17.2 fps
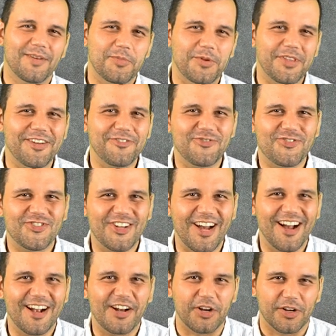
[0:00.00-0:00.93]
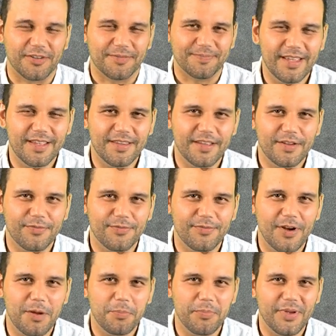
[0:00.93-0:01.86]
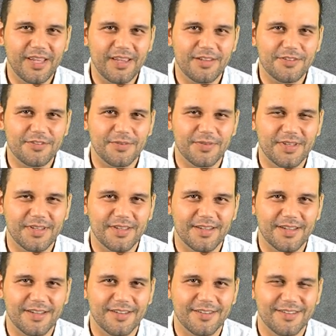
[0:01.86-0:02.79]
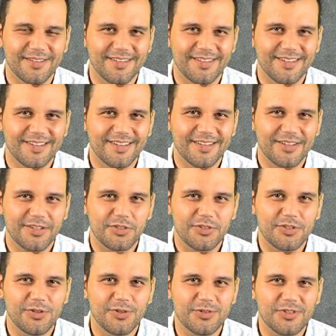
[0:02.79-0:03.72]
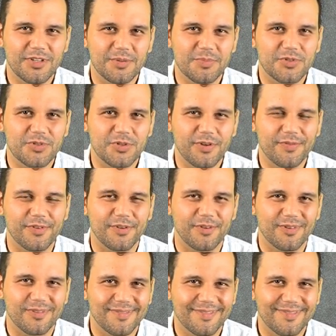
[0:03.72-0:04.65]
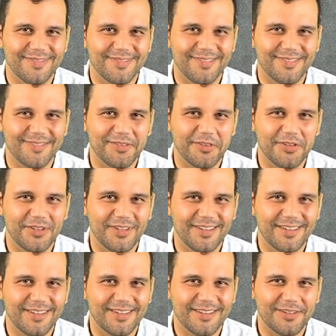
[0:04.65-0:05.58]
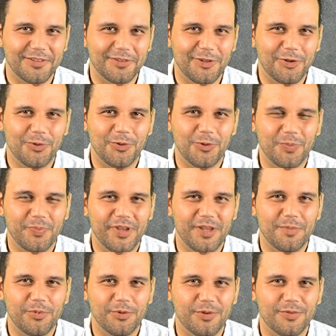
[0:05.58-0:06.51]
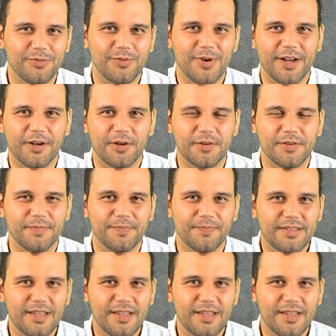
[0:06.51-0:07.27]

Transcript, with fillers: But then a shocker in the front page of the uh, News and Observer the uh, local paper of record.